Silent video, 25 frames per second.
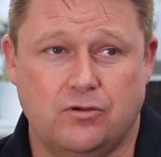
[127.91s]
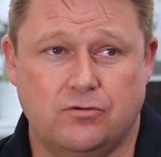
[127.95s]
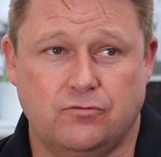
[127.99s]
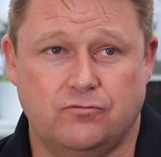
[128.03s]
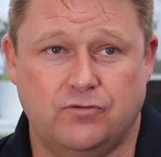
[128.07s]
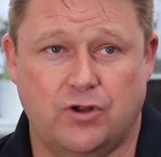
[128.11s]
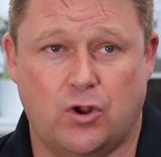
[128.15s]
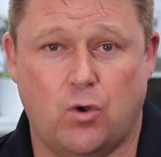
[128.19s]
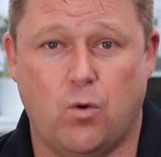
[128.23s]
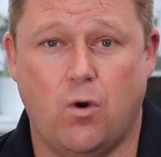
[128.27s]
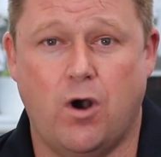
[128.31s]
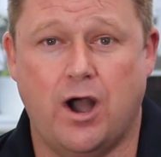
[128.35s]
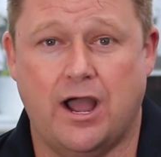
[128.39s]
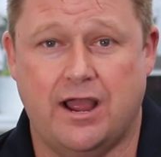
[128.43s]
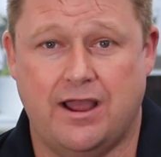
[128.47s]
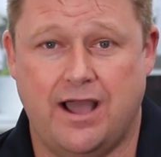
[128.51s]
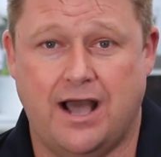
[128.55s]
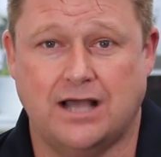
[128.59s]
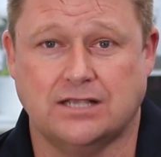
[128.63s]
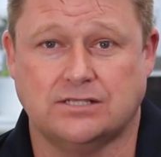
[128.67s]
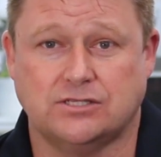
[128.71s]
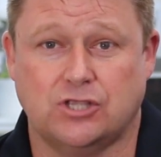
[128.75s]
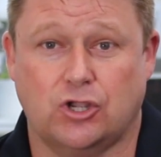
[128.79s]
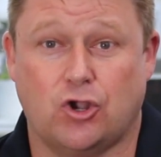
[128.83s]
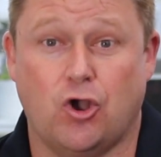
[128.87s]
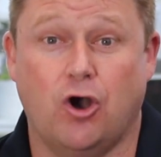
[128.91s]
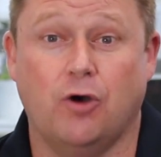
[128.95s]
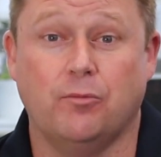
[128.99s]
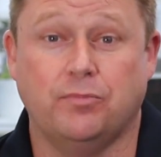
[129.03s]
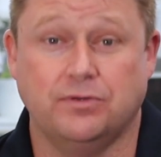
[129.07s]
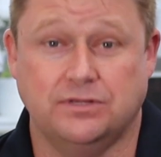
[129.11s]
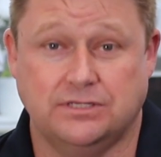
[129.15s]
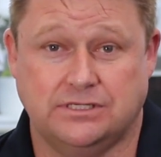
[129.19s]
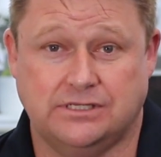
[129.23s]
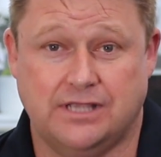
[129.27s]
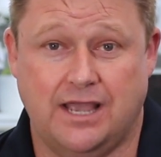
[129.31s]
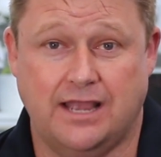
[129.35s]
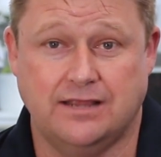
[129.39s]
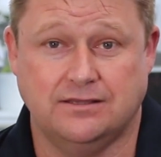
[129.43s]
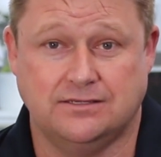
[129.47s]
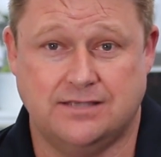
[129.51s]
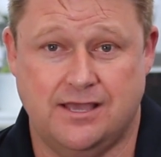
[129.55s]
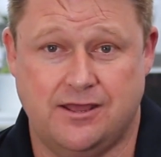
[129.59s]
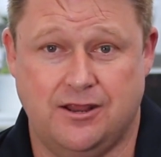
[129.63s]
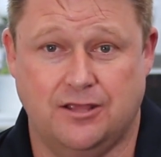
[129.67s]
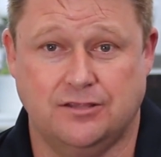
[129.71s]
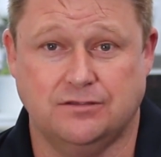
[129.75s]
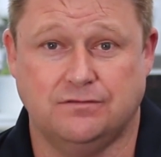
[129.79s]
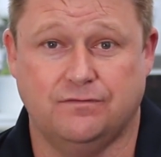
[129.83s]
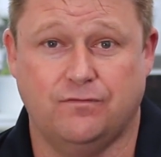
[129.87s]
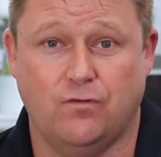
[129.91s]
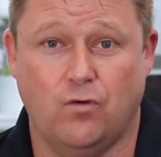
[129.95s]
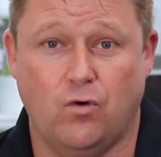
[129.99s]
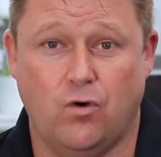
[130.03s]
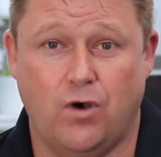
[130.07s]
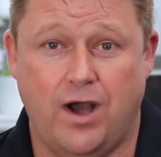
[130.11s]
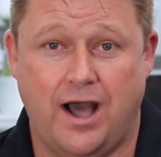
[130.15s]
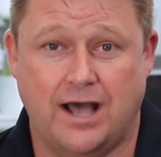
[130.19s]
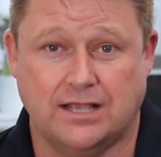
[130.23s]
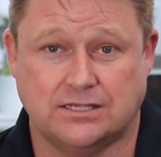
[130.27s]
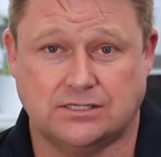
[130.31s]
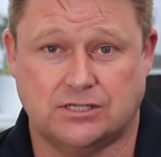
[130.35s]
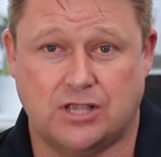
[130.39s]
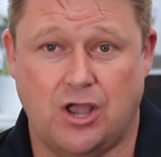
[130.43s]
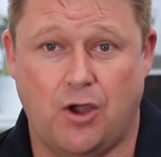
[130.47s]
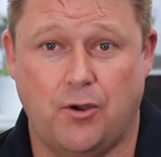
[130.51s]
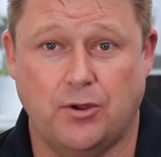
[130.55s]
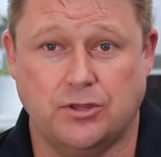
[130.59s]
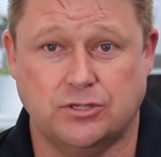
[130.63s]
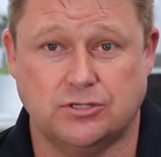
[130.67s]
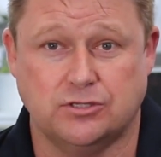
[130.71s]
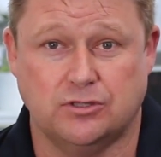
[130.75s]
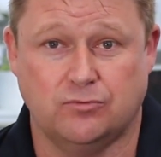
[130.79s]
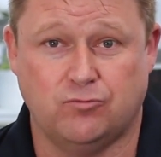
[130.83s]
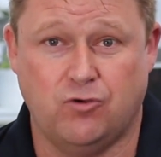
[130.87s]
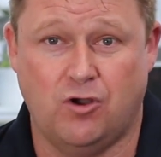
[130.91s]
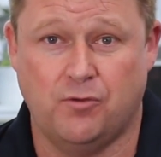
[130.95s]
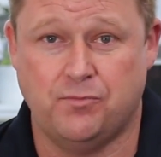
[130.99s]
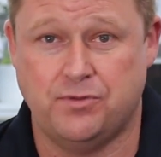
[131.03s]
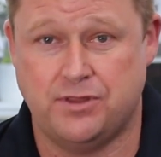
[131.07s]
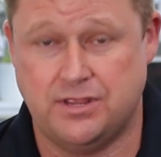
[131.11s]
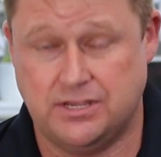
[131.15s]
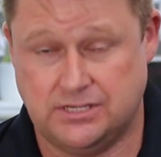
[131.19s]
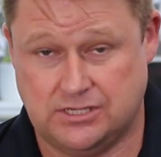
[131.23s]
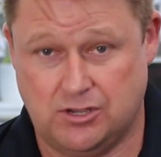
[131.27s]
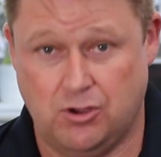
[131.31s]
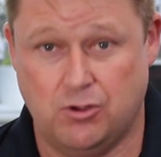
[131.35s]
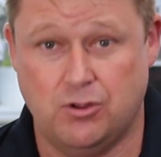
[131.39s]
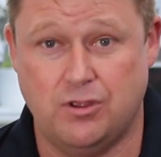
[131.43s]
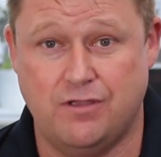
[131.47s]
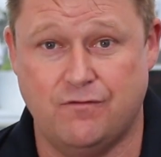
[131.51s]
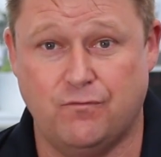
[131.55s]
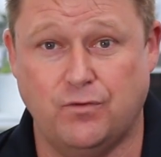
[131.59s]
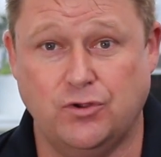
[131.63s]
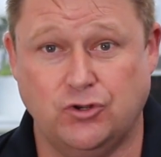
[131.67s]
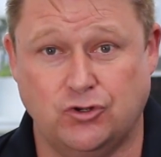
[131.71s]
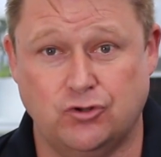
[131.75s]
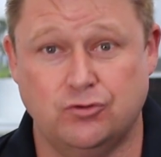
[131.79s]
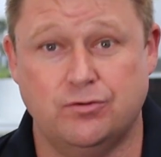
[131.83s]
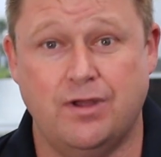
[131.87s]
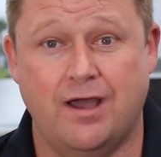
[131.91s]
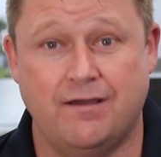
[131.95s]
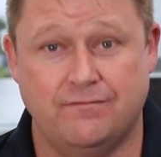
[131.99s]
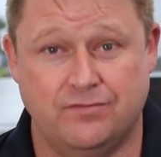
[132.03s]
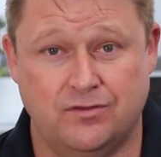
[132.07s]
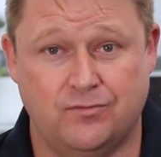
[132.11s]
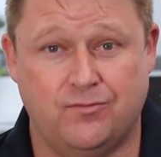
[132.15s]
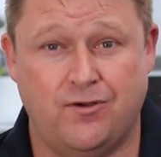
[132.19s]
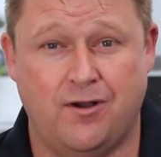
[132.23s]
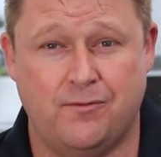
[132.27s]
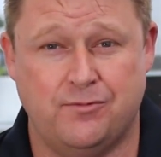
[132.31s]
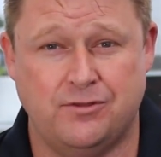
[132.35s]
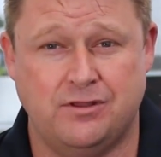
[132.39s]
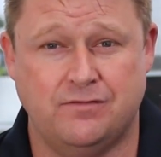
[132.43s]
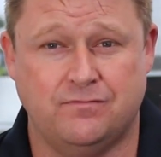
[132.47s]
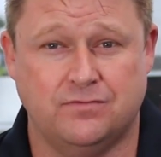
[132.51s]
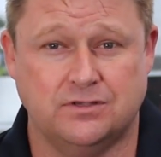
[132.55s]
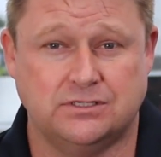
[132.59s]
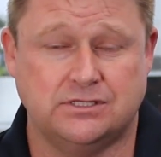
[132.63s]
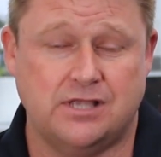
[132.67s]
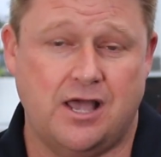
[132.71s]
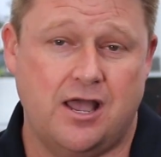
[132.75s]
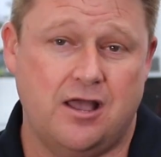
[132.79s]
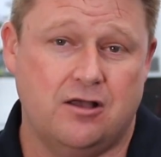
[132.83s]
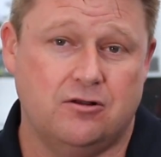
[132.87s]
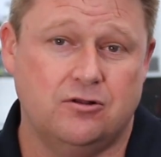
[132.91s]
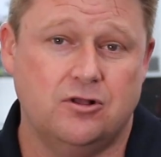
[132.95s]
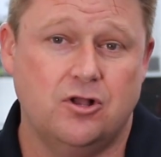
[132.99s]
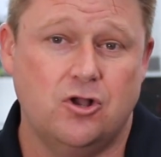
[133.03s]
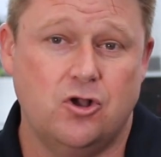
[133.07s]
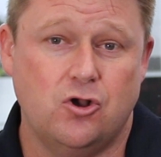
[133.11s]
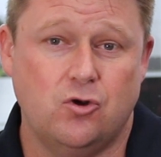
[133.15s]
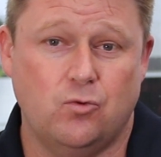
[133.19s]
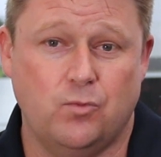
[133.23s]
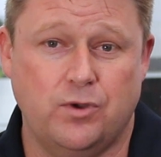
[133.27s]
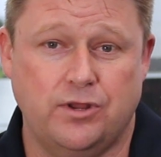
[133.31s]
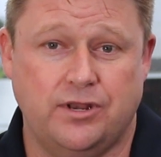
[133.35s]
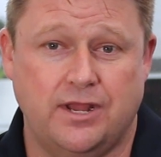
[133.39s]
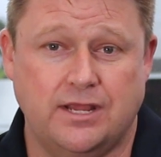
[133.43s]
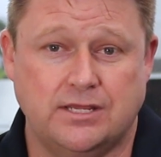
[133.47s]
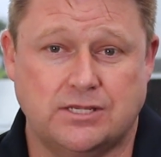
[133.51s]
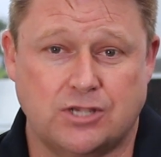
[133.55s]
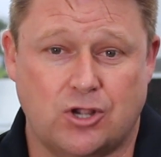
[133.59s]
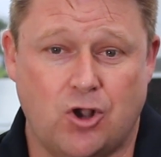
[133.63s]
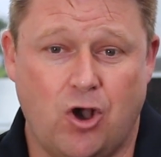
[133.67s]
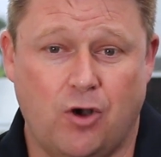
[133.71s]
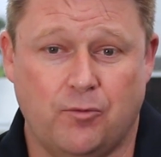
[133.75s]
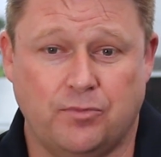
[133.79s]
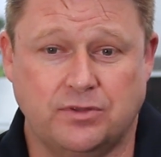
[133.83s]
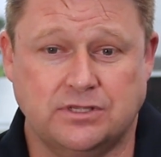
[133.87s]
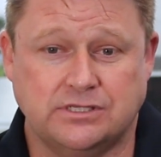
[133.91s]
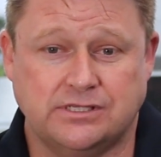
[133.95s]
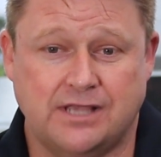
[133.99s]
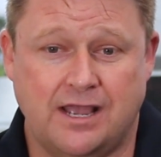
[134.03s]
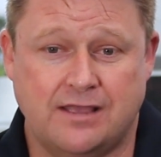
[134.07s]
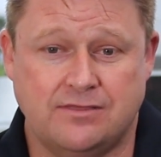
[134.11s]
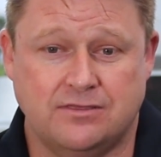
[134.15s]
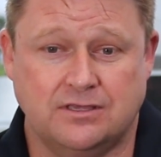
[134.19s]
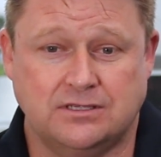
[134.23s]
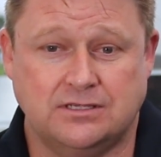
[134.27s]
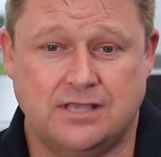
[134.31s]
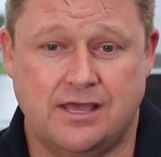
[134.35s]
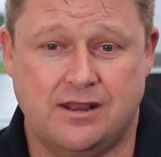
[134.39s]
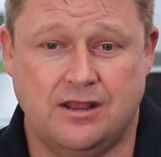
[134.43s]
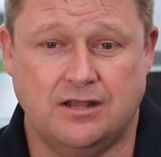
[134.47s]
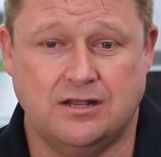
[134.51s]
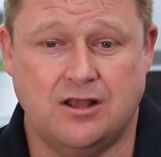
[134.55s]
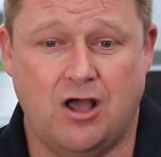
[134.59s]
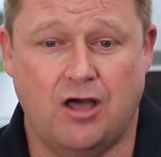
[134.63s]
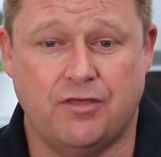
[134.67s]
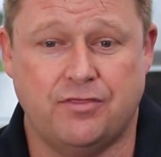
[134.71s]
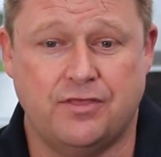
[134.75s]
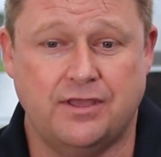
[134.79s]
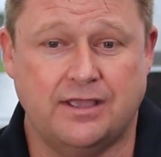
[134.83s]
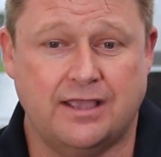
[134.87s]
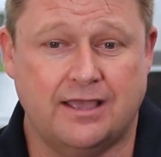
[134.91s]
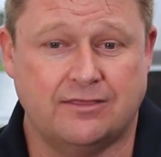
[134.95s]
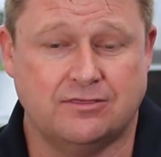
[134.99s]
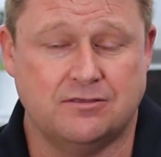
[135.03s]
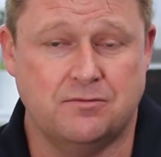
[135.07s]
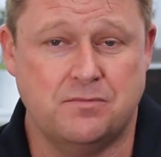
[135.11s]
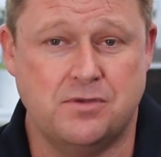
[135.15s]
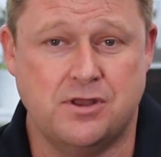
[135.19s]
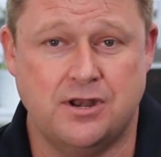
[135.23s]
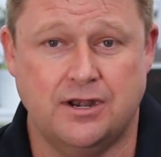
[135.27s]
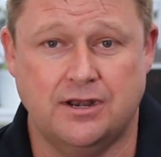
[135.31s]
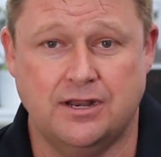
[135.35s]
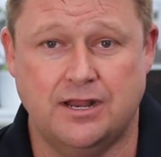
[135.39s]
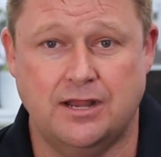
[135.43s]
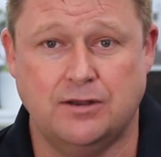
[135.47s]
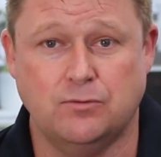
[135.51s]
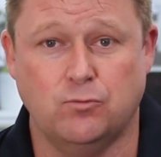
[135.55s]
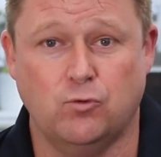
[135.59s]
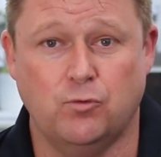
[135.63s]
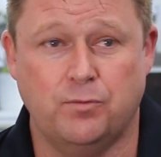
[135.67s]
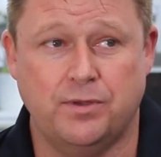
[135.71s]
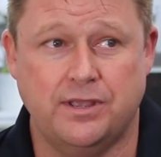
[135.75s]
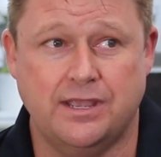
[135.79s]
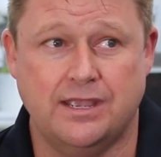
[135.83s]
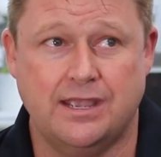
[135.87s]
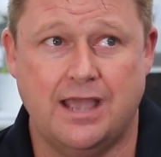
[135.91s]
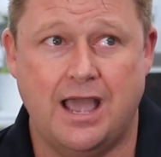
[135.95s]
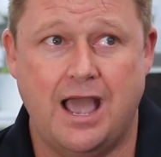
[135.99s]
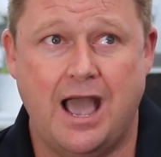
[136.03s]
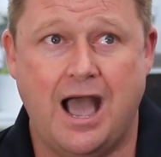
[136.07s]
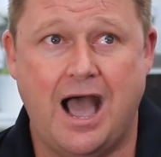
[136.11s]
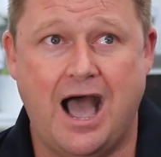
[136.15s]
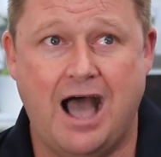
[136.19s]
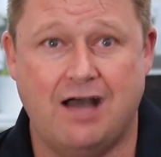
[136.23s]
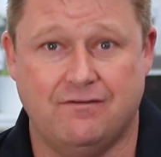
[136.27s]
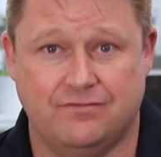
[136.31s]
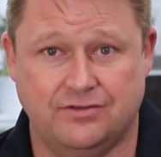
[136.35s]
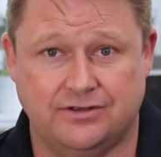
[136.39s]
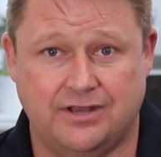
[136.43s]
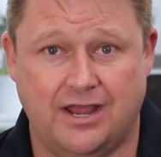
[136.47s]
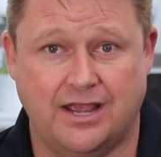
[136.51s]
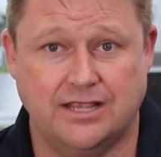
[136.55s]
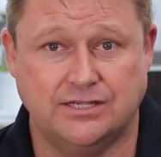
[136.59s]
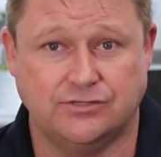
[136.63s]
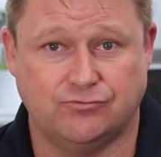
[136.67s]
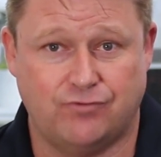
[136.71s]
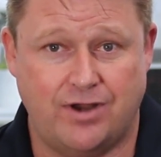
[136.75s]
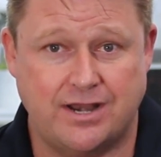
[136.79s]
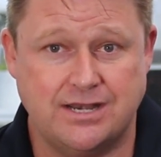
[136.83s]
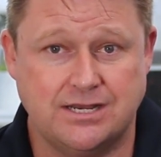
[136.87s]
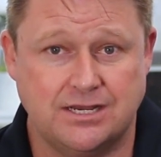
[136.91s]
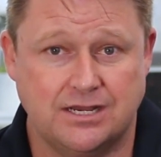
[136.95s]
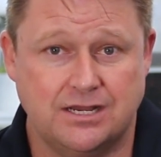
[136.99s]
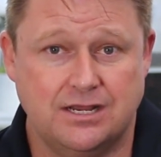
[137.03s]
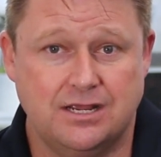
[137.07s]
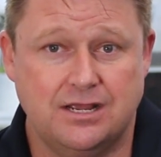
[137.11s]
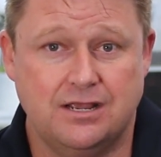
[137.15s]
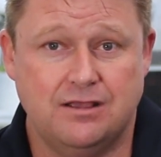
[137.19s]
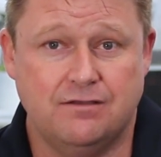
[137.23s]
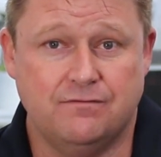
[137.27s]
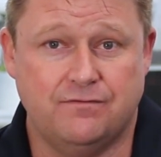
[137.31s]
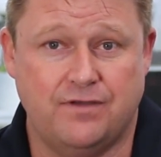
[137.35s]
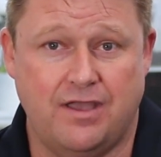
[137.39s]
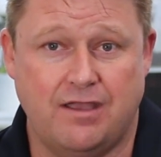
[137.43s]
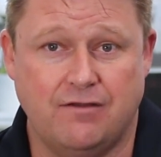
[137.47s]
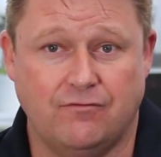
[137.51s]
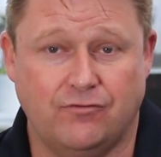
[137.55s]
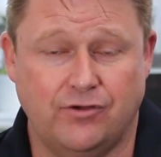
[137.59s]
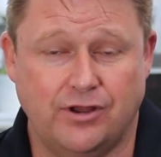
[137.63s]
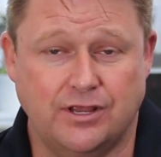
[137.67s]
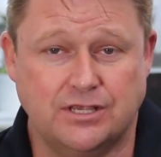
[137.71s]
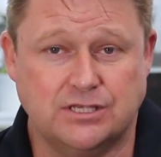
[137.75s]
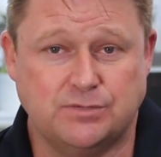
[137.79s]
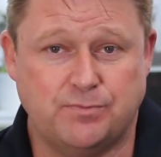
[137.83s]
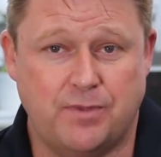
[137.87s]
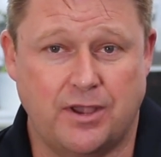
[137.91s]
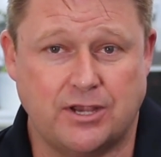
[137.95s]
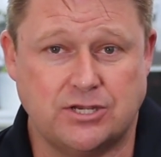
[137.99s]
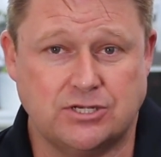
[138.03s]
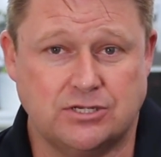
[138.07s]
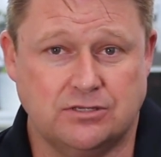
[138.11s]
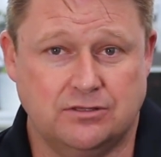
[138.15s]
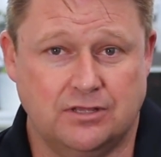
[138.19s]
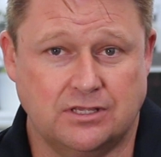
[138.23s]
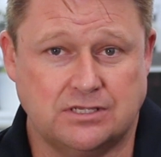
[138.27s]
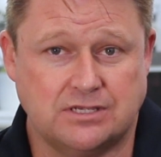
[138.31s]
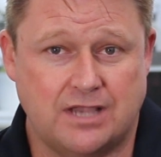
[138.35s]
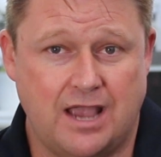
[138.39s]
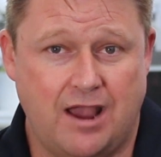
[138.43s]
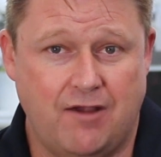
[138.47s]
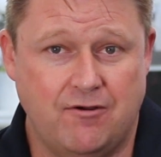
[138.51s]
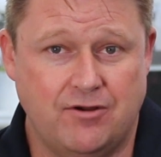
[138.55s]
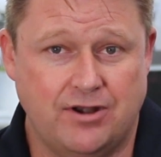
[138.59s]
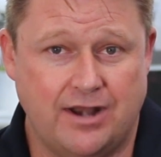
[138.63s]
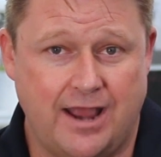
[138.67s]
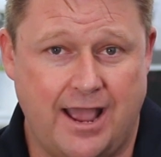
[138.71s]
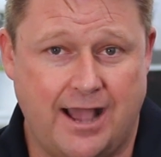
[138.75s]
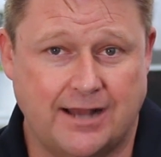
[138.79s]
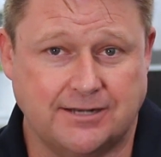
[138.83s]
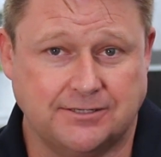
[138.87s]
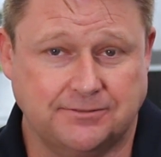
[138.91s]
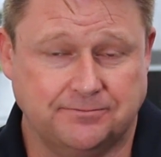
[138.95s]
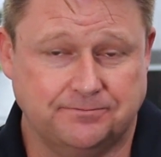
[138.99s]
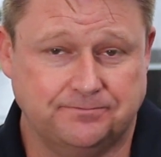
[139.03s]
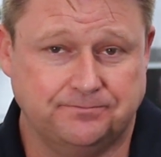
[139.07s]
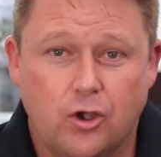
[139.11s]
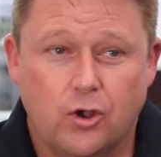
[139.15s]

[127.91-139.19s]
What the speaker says: require us to compensate tenants for us going to the property. So if we do have the property for sale, we need to compensate the tenant. I think at the minute it will be half a day's rent for every inspection that's carried out.